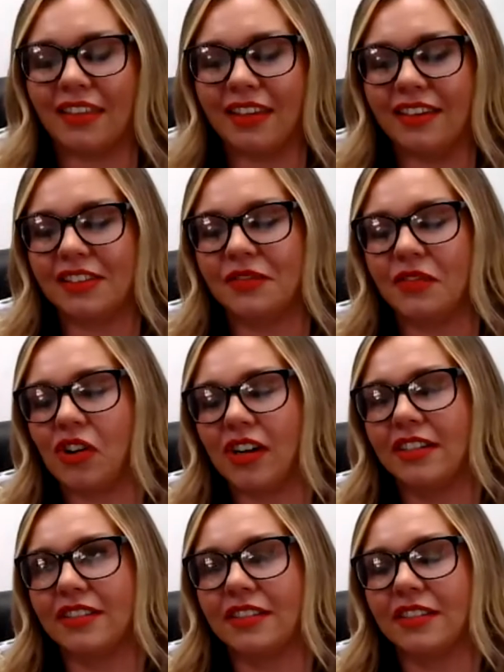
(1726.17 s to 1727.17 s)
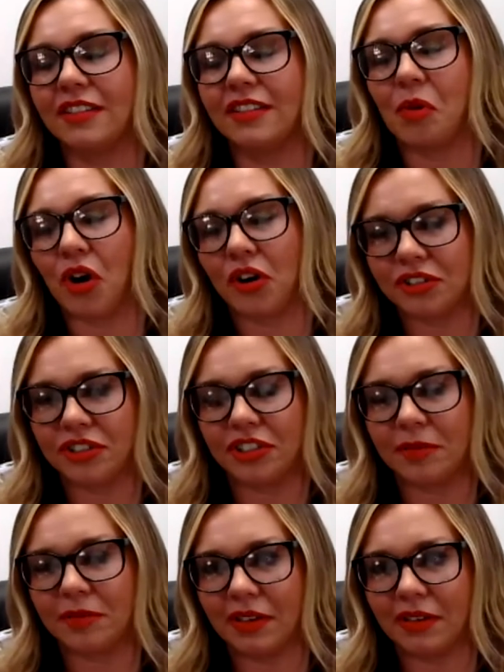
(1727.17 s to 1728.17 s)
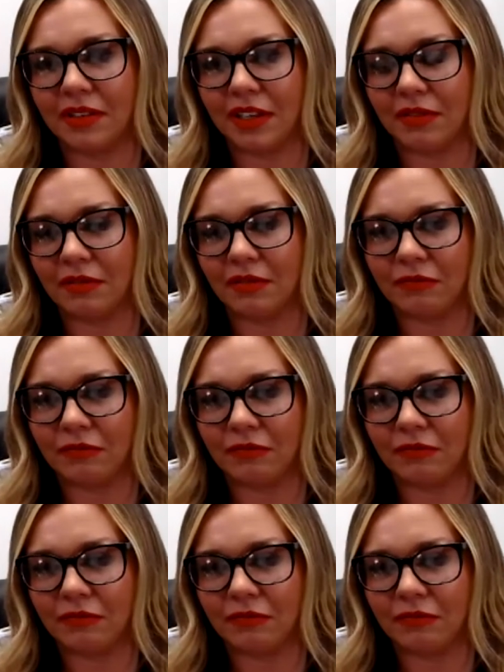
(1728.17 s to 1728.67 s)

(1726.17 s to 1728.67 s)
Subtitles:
think as far as the partnership that